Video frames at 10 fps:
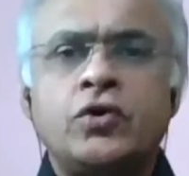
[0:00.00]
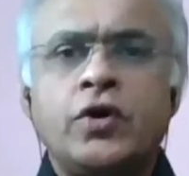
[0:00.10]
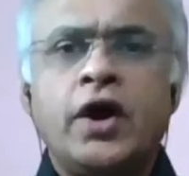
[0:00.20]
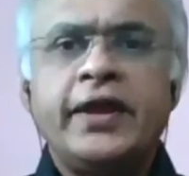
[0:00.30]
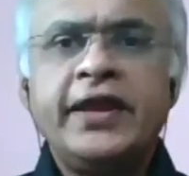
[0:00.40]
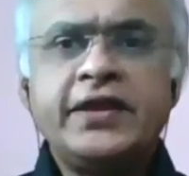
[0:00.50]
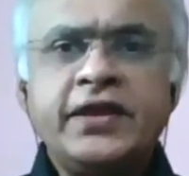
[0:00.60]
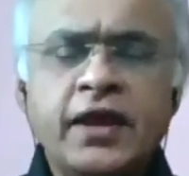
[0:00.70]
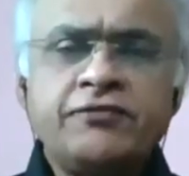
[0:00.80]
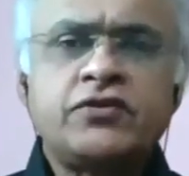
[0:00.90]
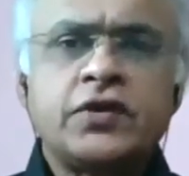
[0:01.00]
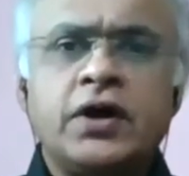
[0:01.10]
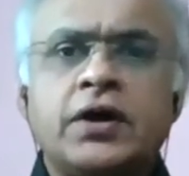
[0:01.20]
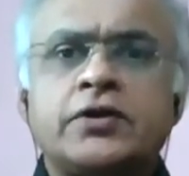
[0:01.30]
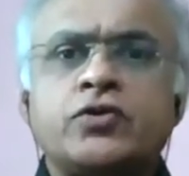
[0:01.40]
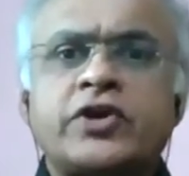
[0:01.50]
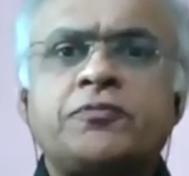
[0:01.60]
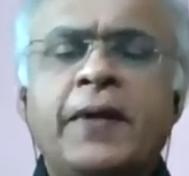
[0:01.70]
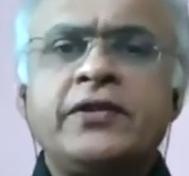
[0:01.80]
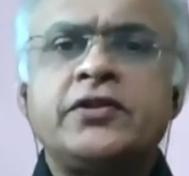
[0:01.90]
ETFs, to
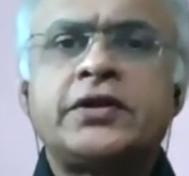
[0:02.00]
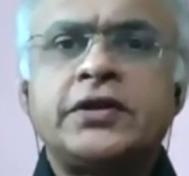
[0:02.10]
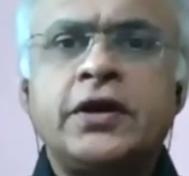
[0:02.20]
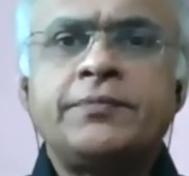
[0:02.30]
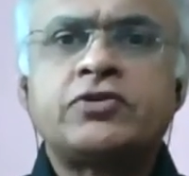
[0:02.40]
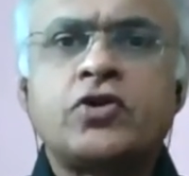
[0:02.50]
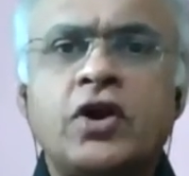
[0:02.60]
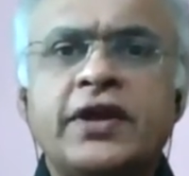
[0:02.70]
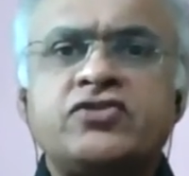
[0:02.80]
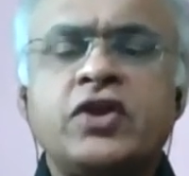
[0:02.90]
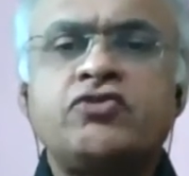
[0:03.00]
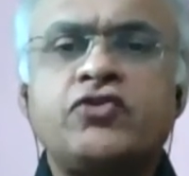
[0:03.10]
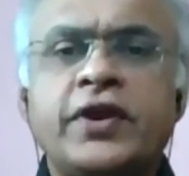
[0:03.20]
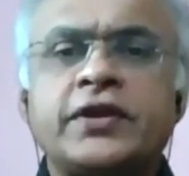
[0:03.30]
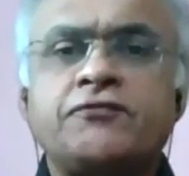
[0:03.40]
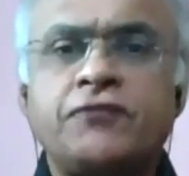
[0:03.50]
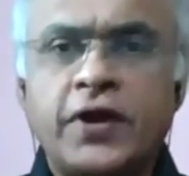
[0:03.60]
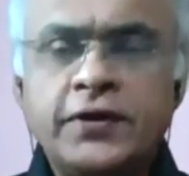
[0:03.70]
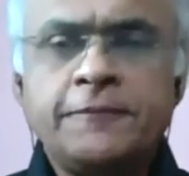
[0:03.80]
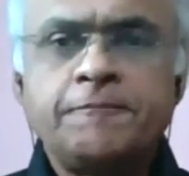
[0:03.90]
expand the term, it's called exchange traded fund.